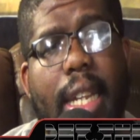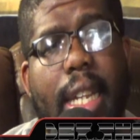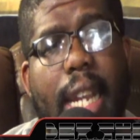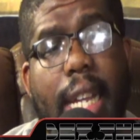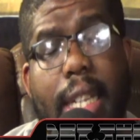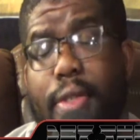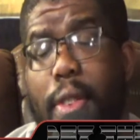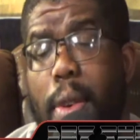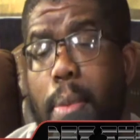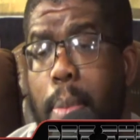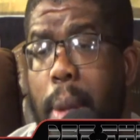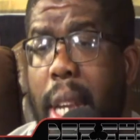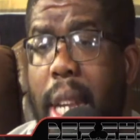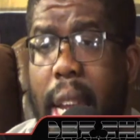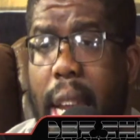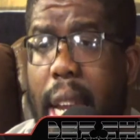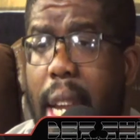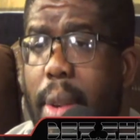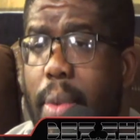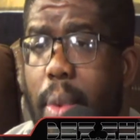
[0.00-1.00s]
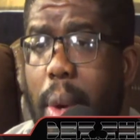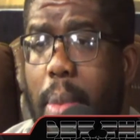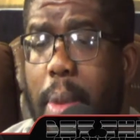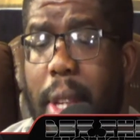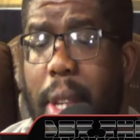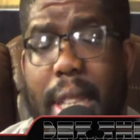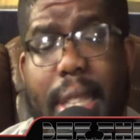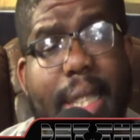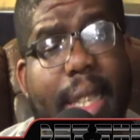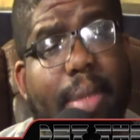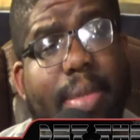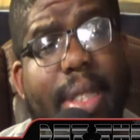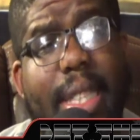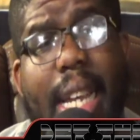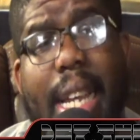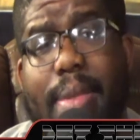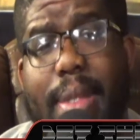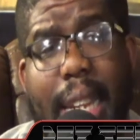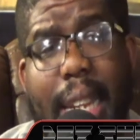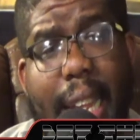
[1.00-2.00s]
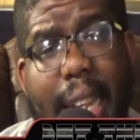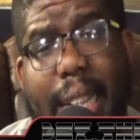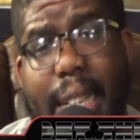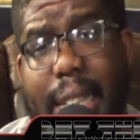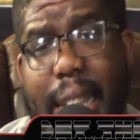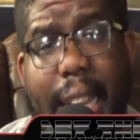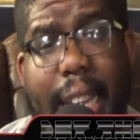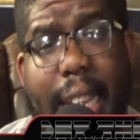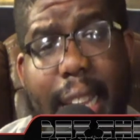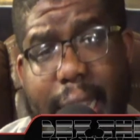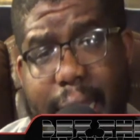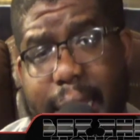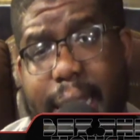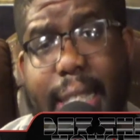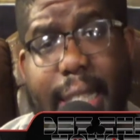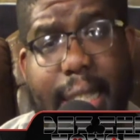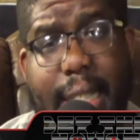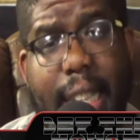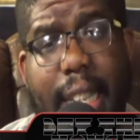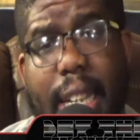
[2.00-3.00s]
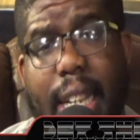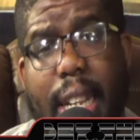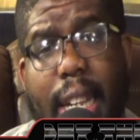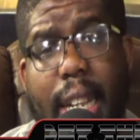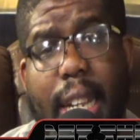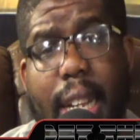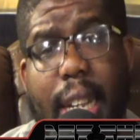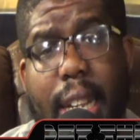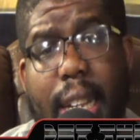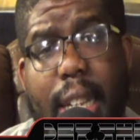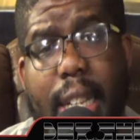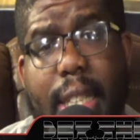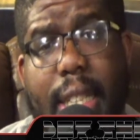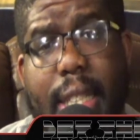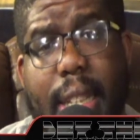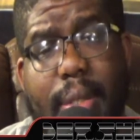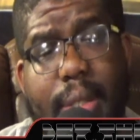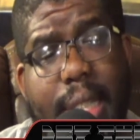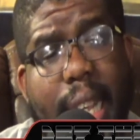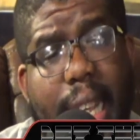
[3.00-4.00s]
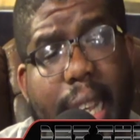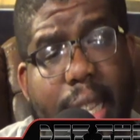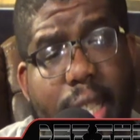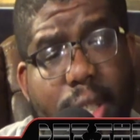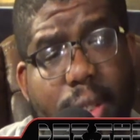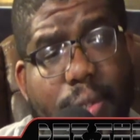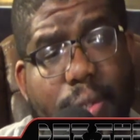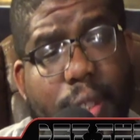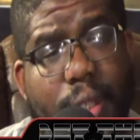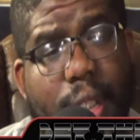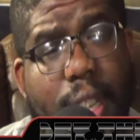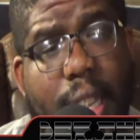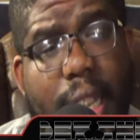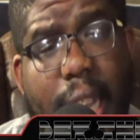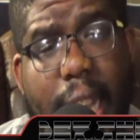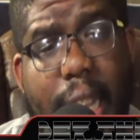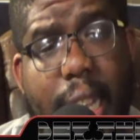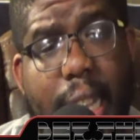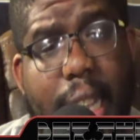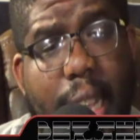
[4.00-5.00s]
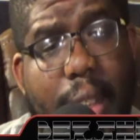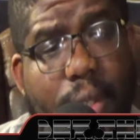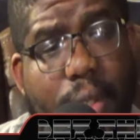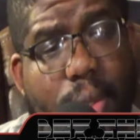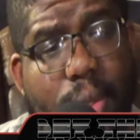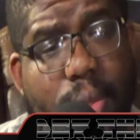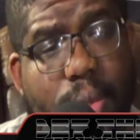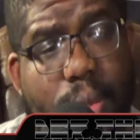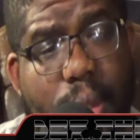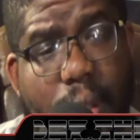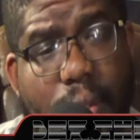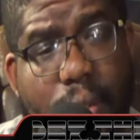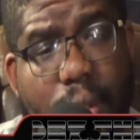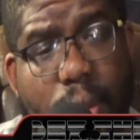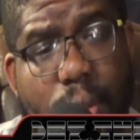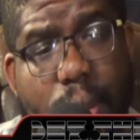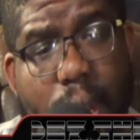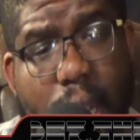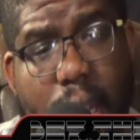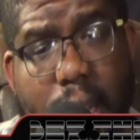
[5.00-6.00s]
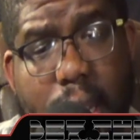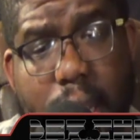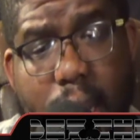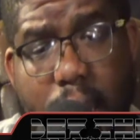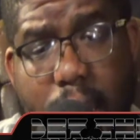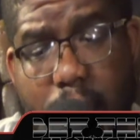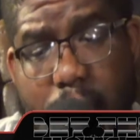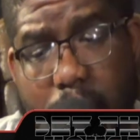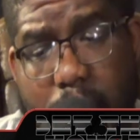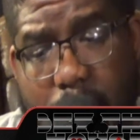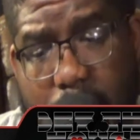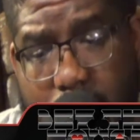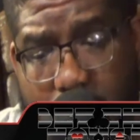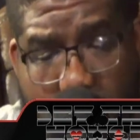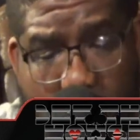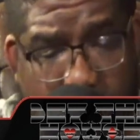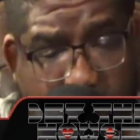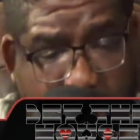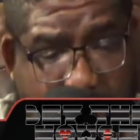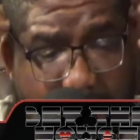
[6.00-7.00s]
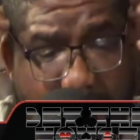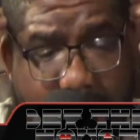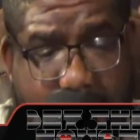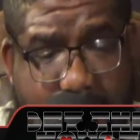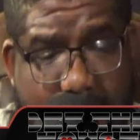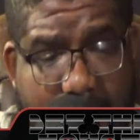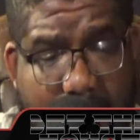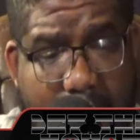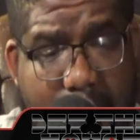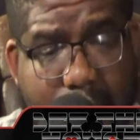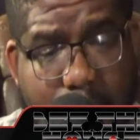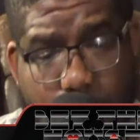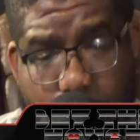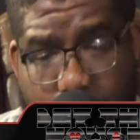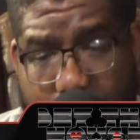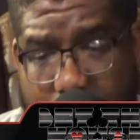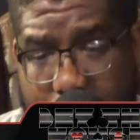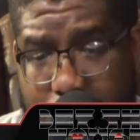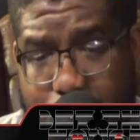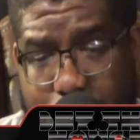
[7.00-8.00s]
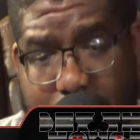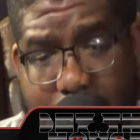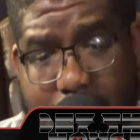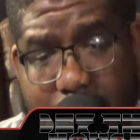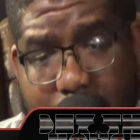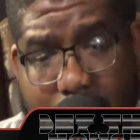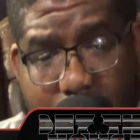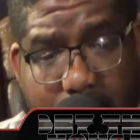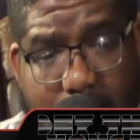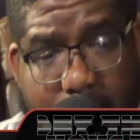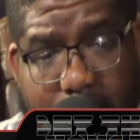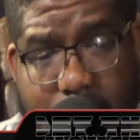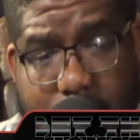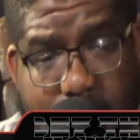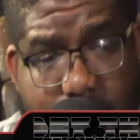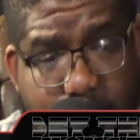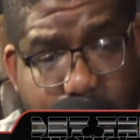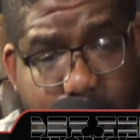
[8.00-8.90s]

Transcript: that's for men and women. Sometimes it ain't that easy. Sometimes you feel like if you can, in Offset's case, what I'm thinking is,